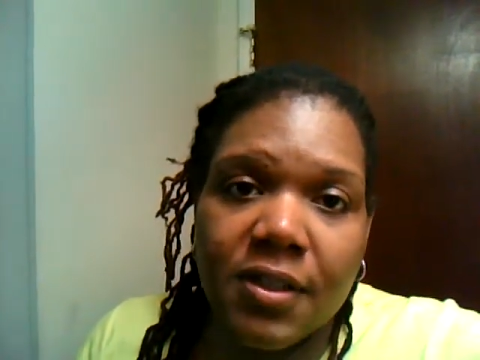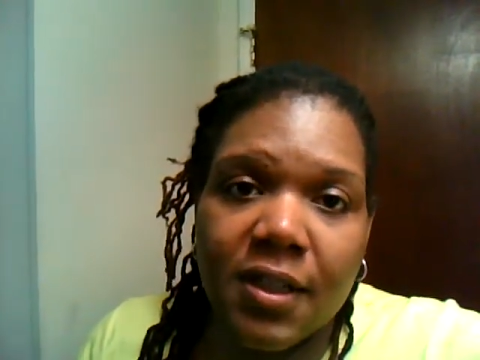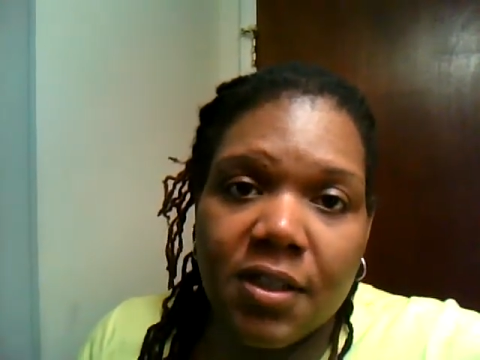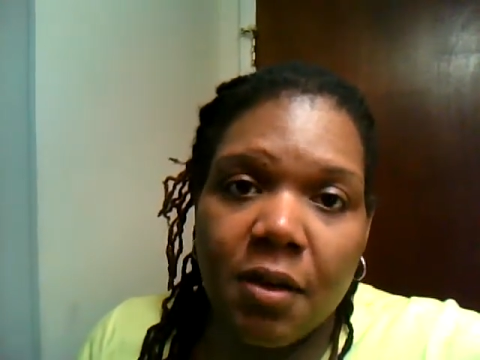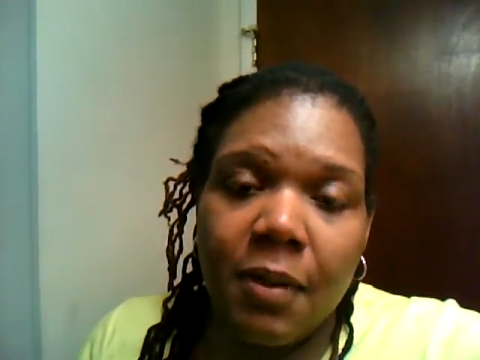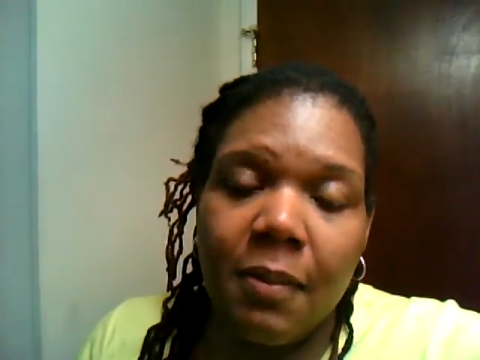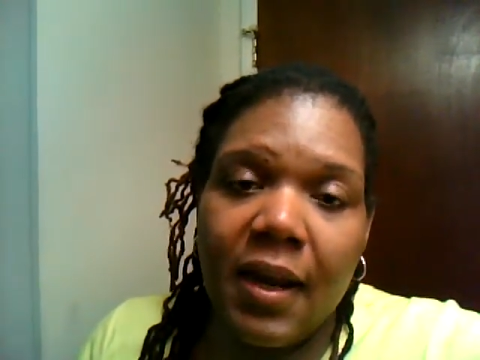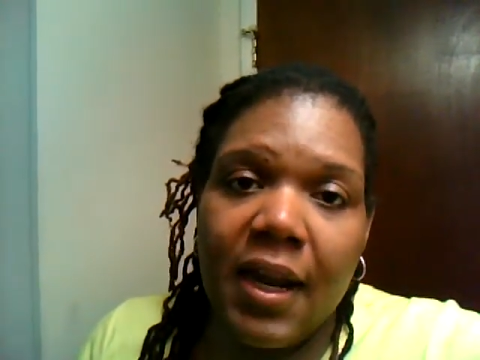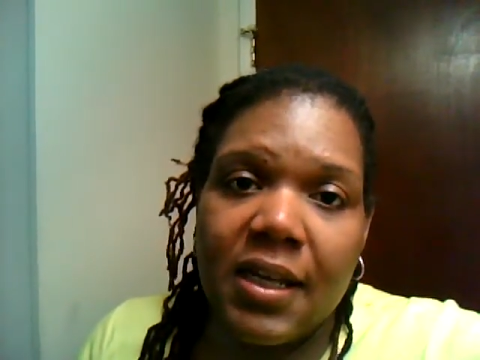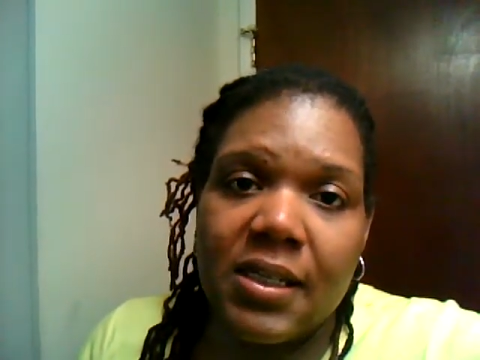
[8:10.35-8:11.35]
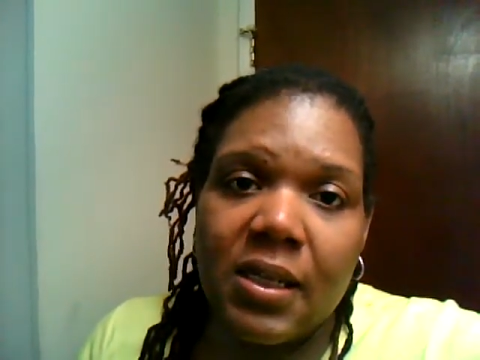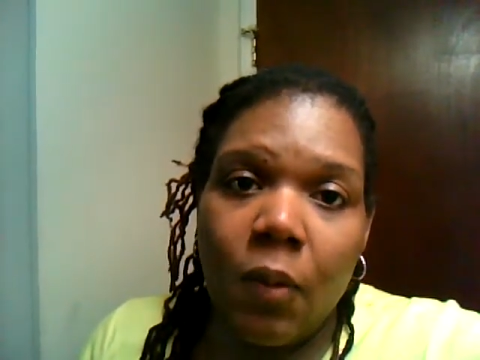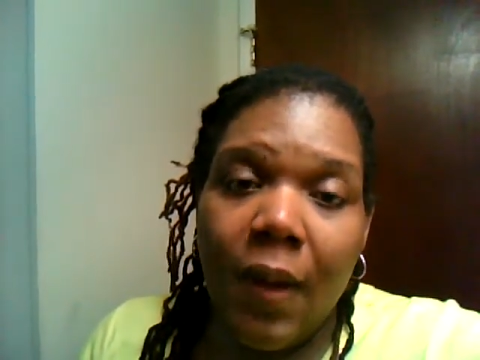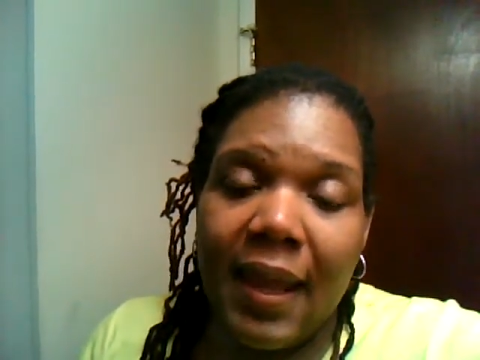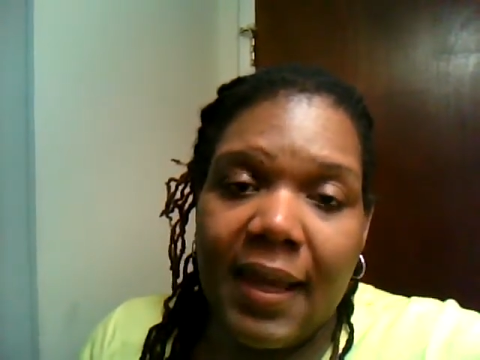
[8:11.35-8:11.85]
That's going to be my next
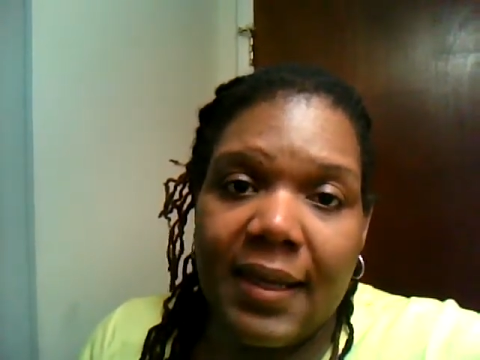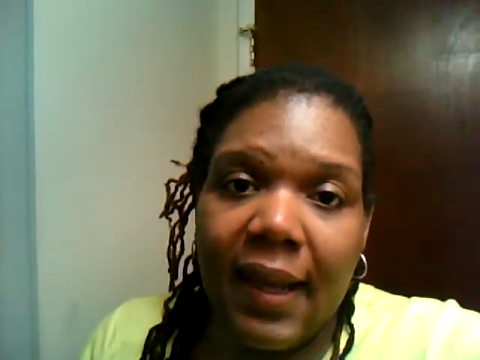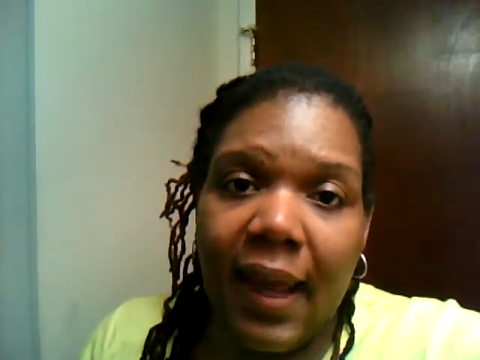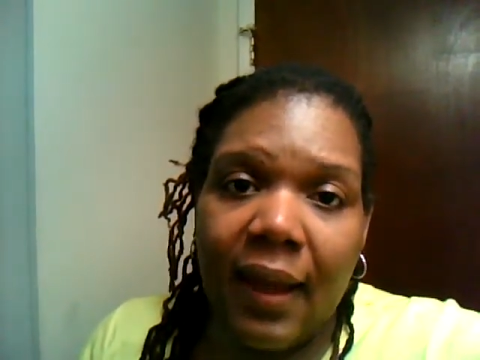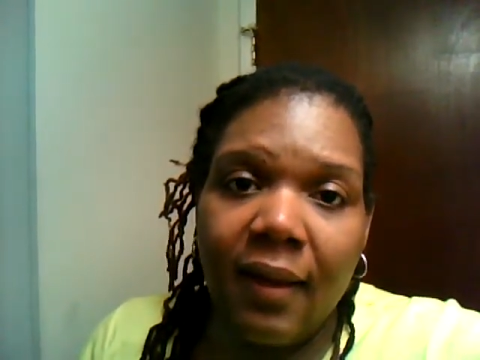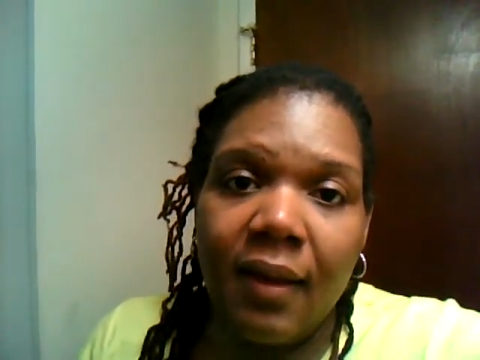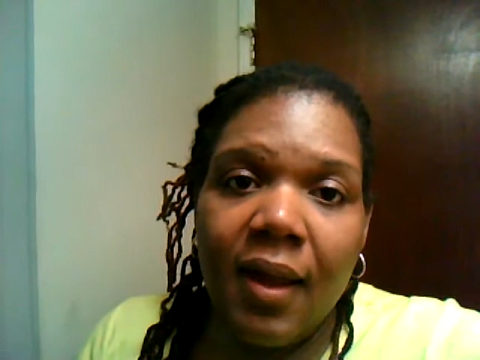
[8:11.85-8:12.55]
weigh-in day.